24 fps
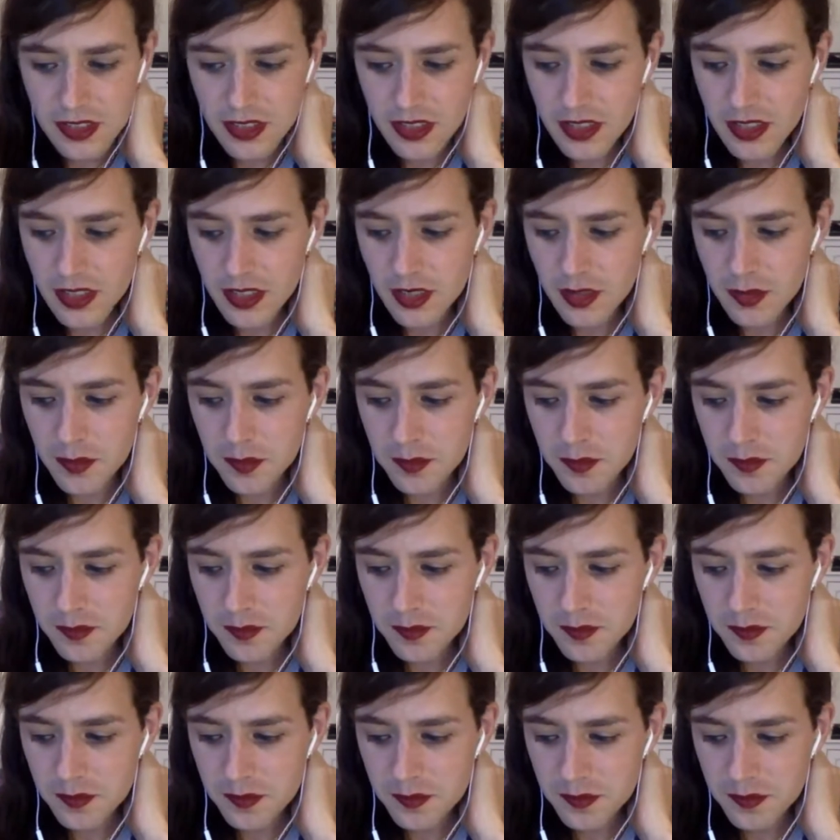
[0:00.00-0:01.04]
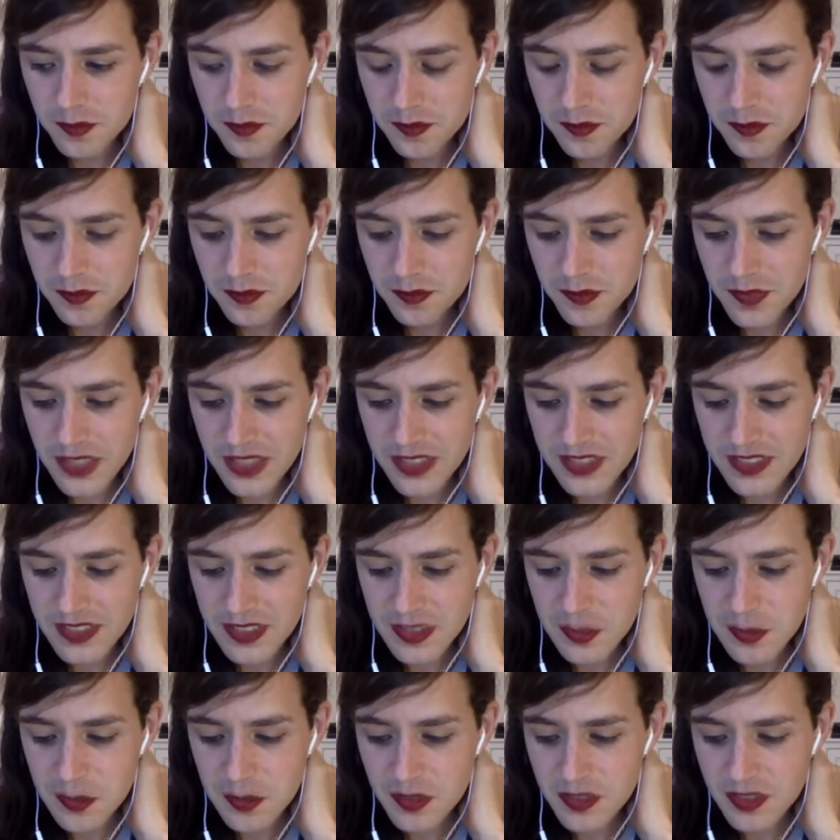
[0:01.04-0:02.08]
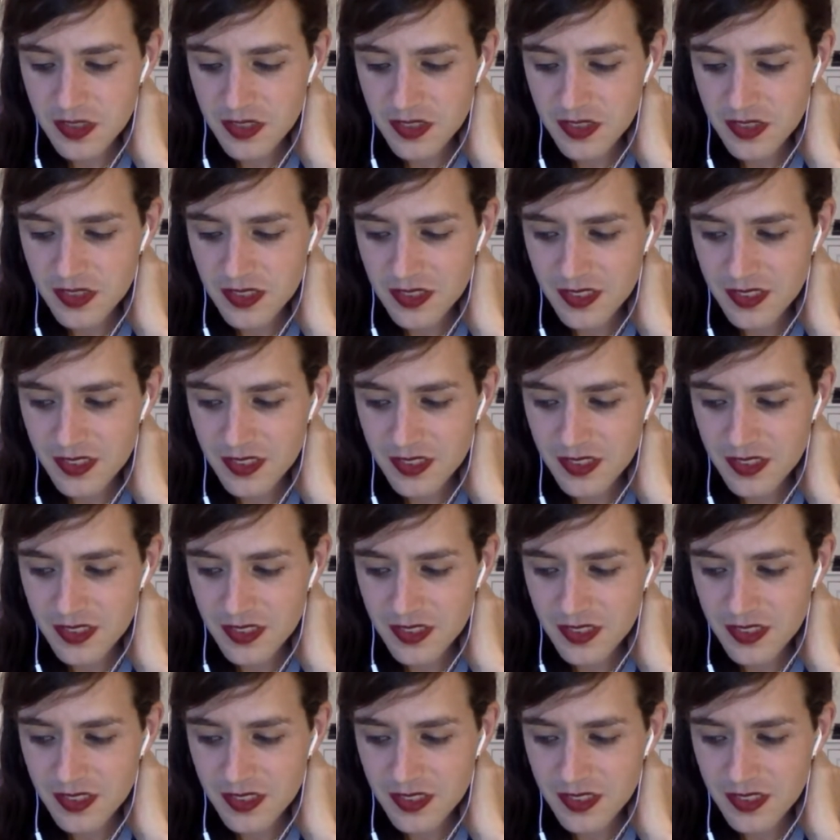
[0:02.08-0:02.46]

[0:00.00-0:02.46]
that seemed